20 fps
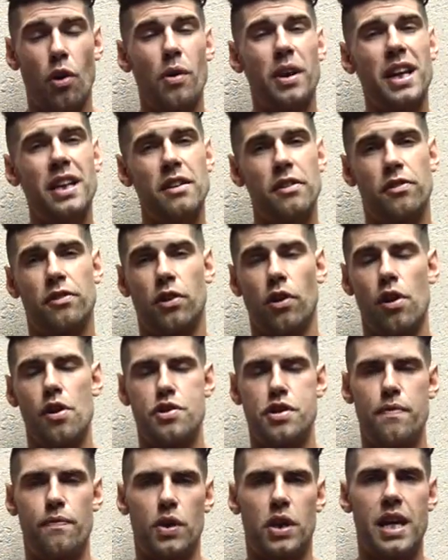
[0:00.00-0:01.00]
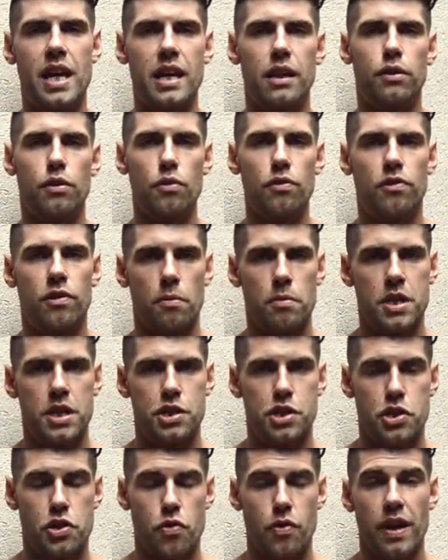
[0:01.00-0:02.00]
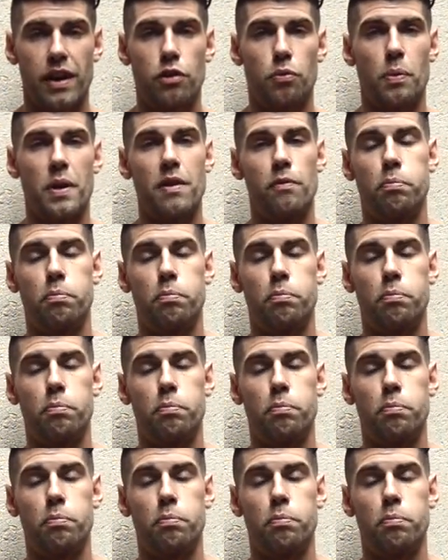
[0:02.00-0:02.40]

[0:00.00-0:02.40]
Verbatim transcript: Don't get discouraged if you can't do some of these tricks.